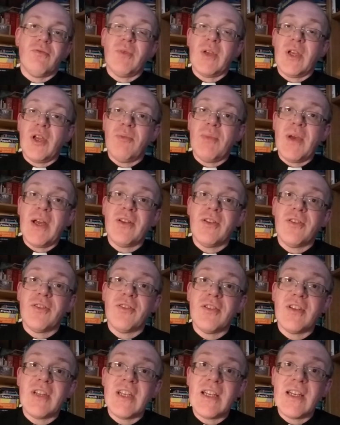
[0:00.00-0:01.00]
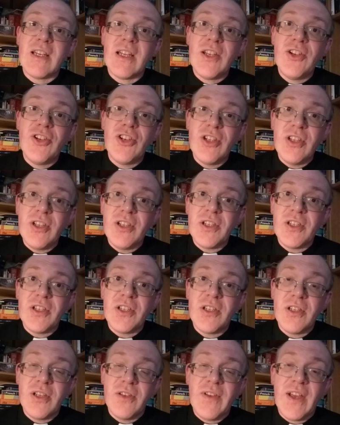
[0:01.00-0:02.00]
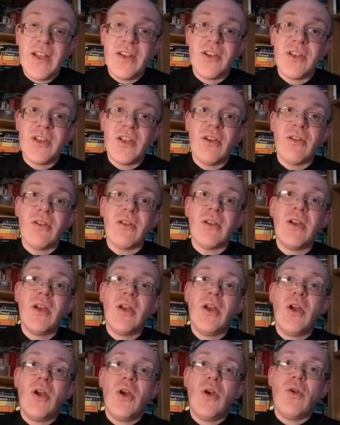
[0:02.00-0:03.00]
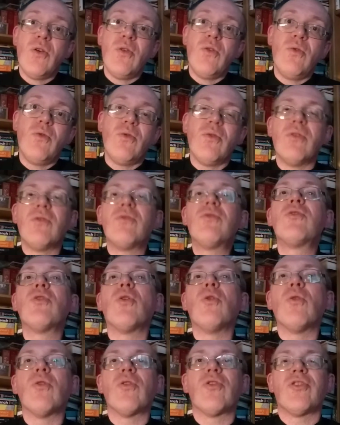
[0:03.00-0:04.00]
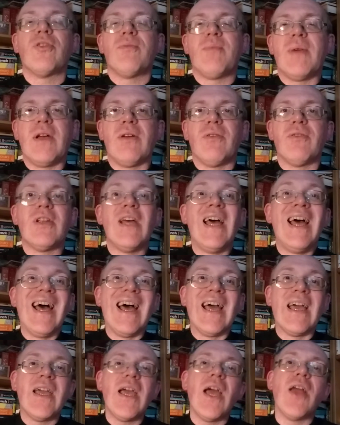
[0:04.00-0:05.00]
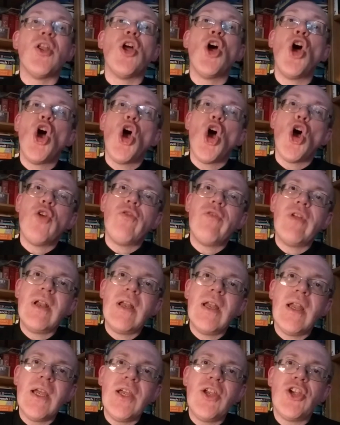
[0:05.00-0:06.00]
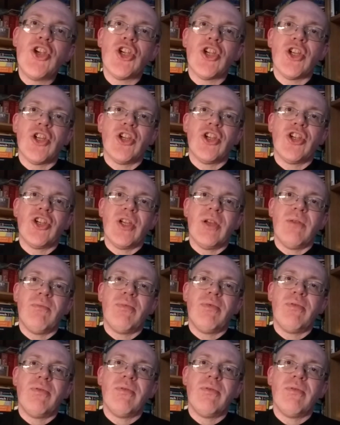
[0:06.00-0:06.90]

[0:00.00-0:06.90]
we go back to St. Ignatius of Antioch, who talks about, again, a relationship